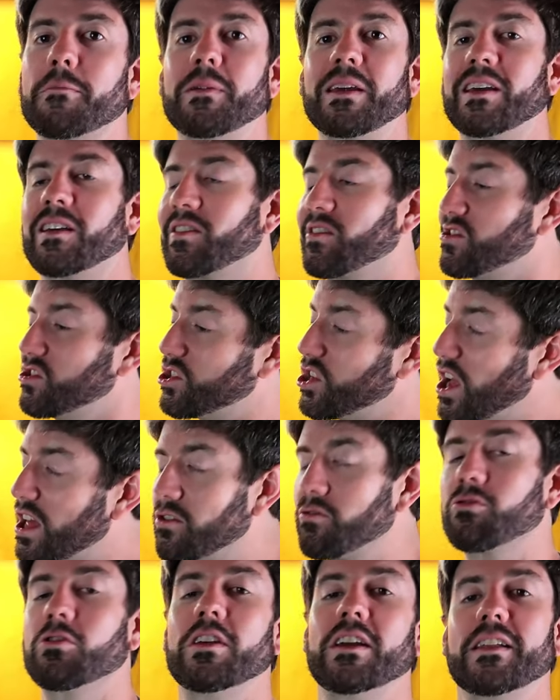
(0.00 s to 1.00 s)
because
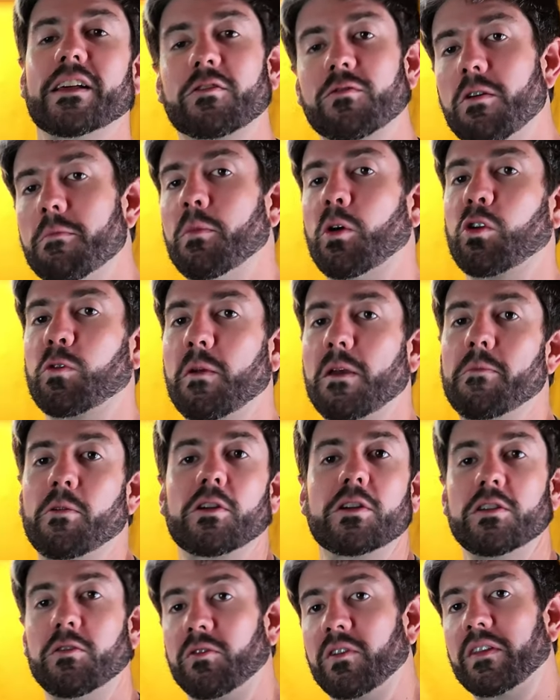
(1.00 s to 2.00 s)
generally that's what most people are
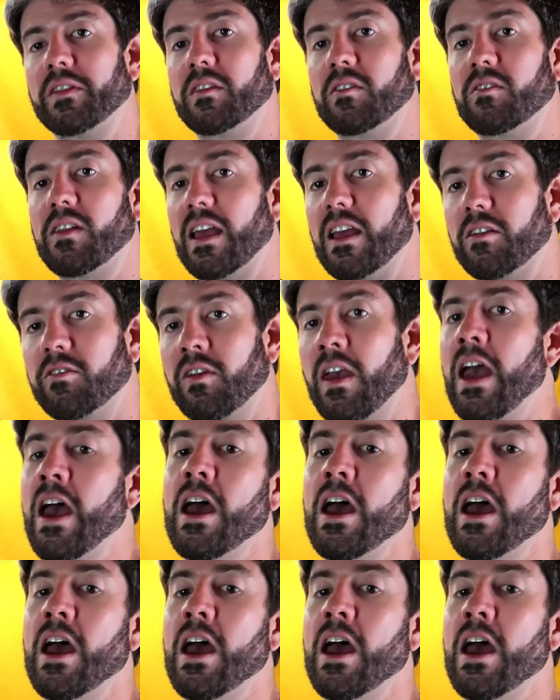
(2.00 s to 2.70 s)
using these days.